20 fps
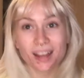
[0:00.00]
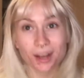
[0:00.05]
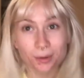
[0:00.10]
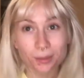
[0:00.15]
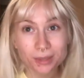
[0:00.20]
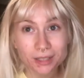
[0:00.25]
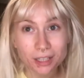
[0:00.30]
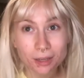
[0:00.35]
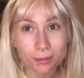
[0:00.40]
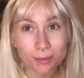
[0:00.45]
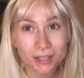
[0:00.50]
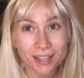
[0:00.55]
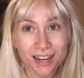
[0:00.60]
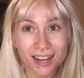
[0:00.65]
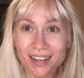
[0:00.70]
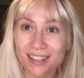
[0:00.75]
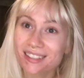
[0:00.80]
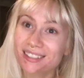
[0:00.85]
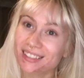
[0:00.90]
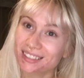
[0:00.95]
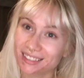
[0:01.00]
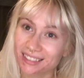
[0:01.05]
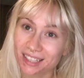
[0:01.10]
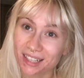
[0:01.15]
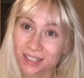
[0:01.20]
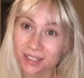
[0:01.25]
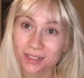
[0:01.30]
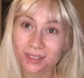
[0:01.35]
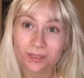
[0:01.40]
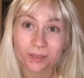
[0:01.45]
Hey, what's up, you guys?
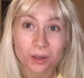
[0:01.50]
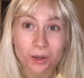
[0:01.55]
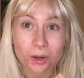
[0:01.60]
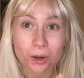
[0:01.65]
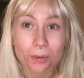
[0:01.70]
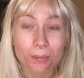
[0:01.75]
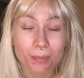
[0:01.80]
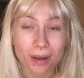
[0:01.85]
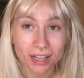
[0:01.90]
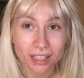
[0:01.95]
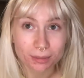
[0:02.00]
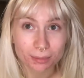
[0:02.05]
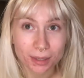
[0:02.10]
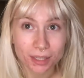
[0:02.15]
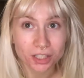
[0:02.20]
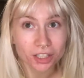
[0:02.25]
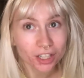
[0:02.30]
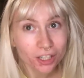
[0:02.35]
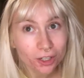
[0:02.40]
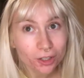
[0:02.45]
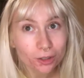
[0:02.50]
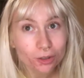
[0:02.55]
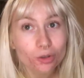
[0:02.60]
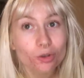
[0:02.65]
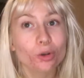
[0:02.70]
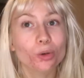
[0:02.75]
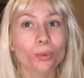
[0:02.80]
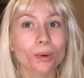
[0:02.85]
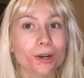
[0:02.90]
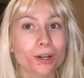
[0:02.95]
Yes, welcome back to my channel,
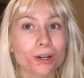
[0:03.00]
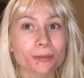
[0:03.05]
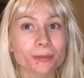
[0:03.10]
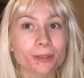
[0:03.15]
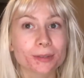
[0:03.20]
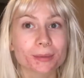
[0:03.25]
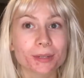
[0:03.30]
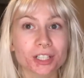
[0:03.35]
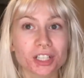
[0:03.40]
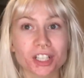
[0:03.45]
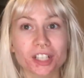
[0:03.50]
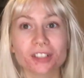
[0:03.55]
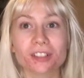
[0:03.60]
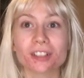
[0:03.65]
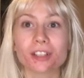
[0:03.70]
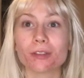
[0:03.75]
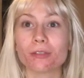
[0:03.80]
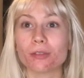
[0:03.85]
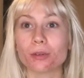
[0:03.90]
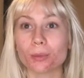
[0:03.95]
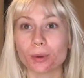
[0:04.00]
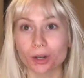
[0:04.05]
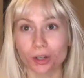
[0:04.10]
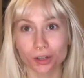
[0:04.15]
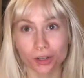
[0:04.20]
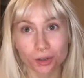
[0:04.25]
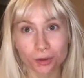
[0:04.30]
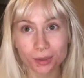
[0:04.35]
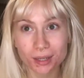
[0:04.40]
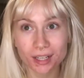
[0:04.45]
or welcome to my channel if you are
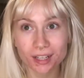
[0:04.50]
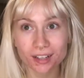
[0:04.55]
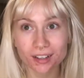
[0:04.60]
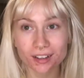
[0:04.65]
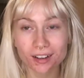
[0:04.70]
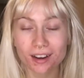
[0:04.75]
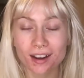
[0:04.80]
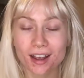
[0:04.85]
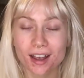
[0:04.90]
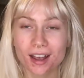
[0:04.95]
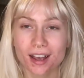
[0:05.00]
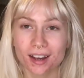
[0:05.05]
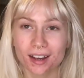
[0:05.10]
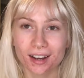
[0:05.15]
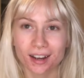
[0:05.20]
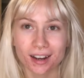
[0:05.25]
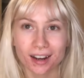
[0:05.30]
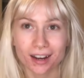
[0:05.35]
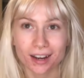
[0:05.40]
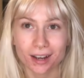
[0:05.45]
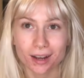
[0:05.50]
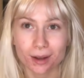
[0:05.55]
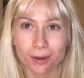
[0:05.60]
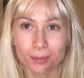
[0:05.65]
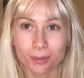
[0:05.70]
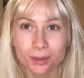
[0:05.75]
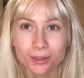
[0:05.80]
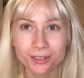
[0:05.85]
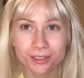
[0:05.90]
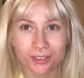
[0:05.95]
new here. I
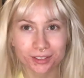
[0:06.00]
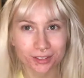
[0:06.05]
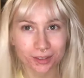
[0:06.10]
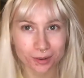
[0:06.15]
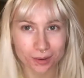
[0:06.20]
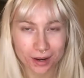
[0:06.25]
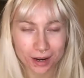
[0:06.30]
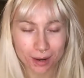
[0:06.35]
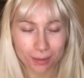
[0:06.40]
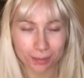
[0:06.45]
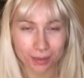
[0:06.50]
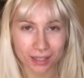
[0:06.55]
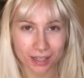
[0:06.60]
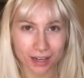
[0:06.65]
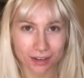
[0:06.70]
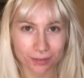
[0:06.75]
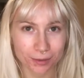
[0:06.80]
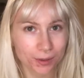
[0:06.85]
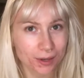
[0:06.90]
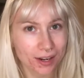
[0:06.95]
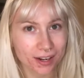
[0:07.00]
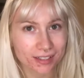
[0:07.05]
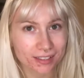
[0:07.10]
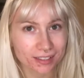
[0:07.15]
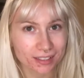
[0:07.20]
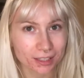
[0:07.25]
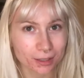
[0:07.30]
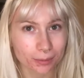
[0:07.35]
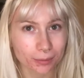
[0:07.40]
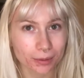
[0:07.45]
am so happy to have you
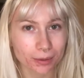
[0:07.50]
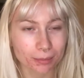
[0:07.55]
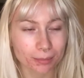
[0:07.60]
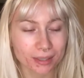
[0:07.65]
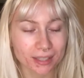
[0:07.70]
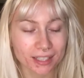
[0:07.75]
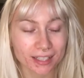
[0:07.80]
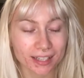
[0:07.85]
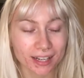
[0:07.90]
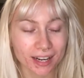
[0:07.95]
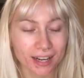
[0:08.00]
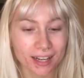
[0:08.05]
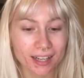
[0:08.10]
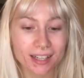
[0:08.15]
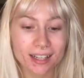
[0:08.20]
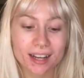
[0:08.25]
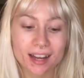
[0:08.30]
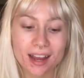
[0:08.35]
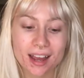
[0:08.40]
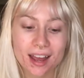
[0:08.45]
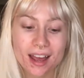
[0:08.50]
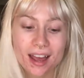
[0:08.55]
guys here with me today.